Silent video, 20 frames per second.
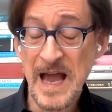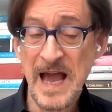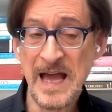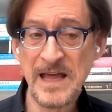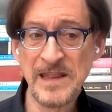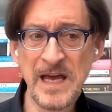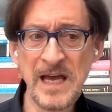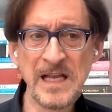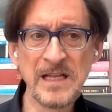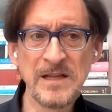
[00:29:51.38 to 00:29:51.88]

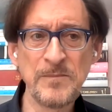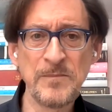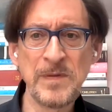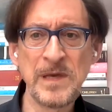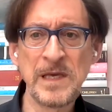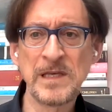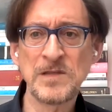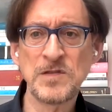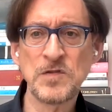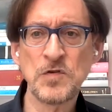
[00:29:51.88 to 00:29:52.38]
And that
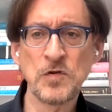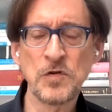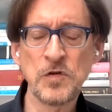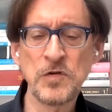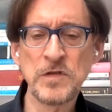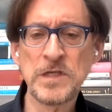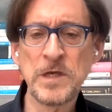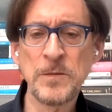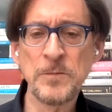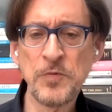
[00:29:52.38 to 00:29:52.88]
means
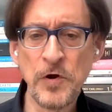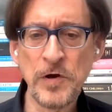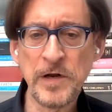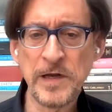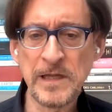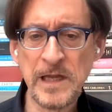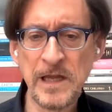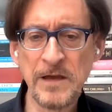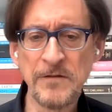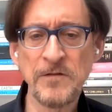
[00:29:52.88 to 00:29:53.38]
you're losing
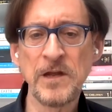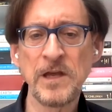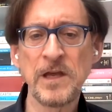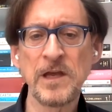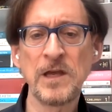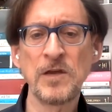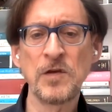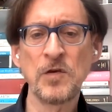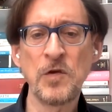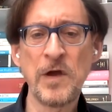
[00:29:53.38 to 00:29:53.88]

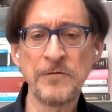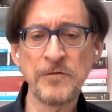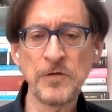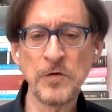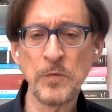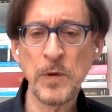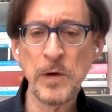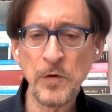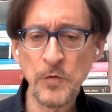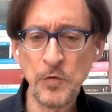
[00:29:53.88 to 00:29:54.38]
productivity, you
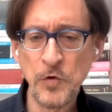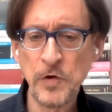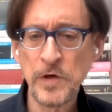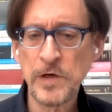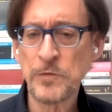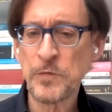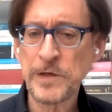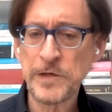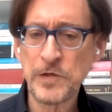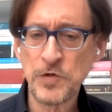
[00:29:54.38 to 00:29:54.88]
have to
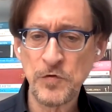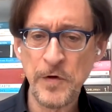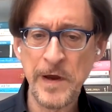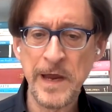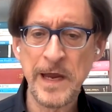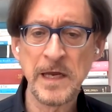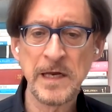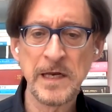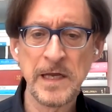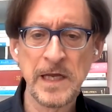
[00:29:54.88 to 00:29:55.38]
recruit and
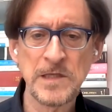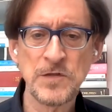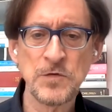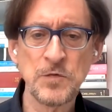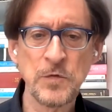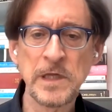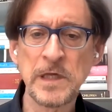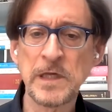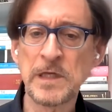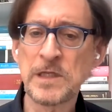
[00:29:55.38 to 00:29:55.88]
retrain.
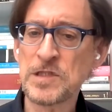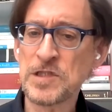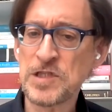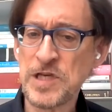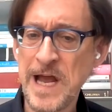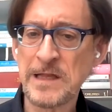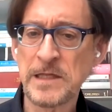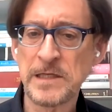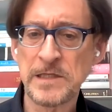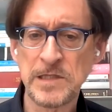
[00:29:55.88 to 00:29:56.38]
It's really
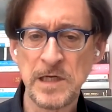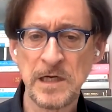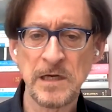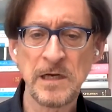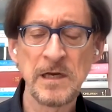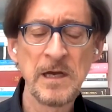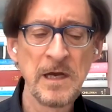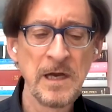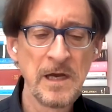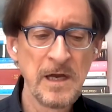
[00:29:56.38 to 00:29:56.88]

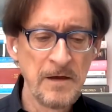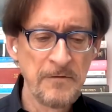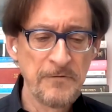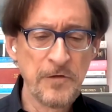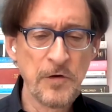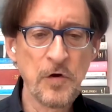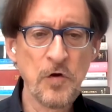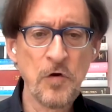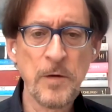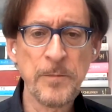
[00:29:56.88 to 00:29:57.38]
challenging
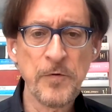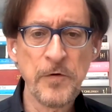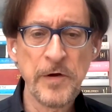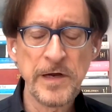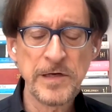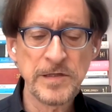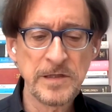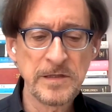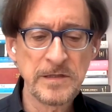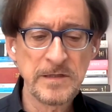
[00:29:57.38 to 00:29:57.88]
for
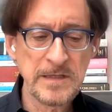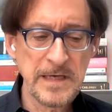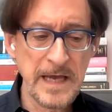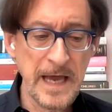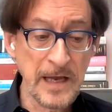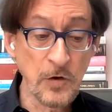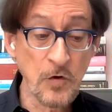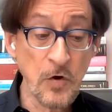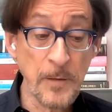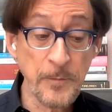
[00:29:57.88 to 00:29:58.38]

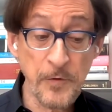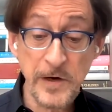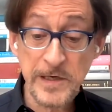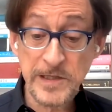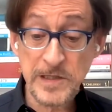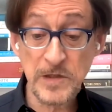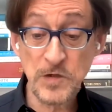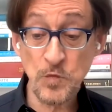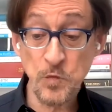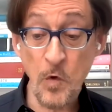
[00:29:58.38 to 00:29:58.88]
corporations. And
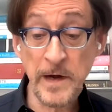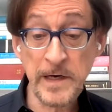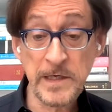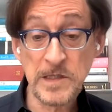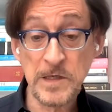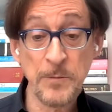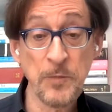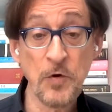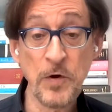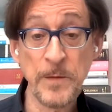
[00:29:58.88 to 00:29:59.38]
corporations
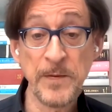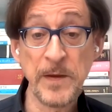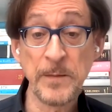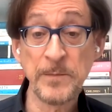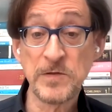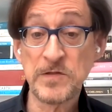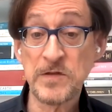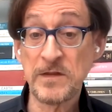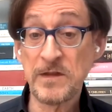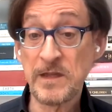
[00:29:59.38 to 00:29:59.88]
want to support
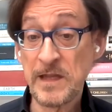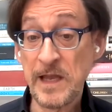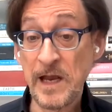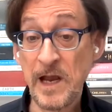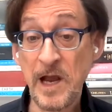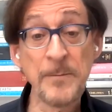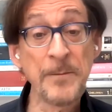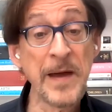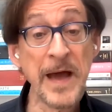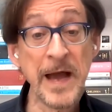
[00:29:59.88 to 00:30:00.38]
people so
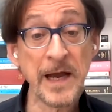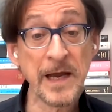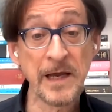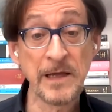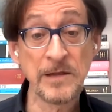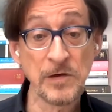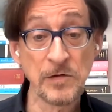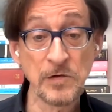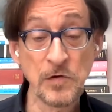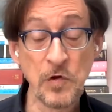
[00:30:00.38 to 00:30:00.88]
that they come
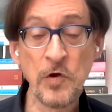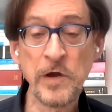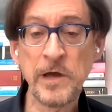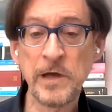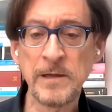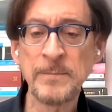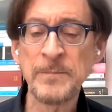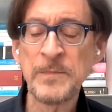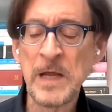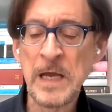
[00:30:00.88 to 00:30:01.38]
back and they're
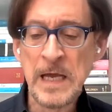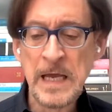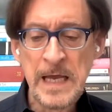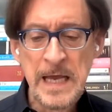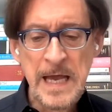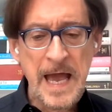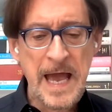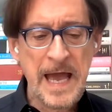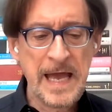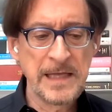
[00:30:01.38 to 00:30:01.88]
loyal.
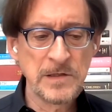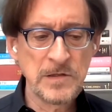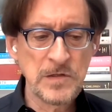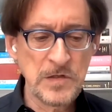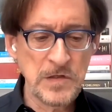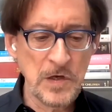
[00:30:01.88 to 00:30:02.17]
And